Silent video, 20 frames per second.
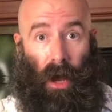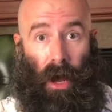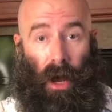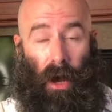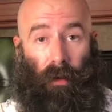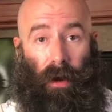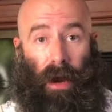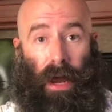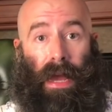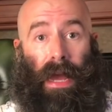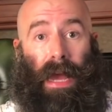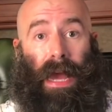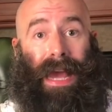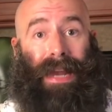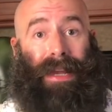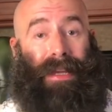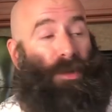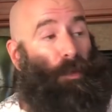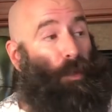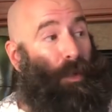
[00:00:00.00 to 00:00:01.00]
All right?
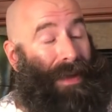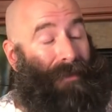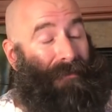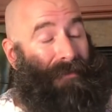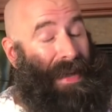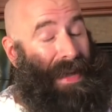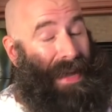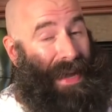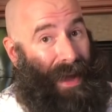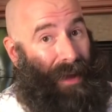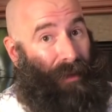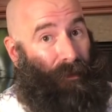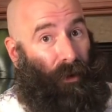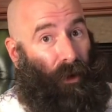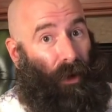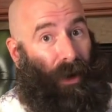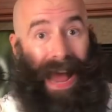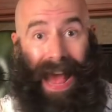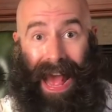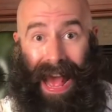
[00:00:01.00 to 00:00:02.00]
And listen, we have
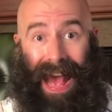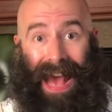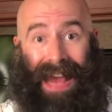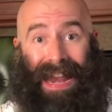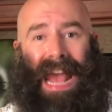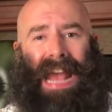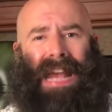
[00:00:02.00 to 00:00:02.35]
never had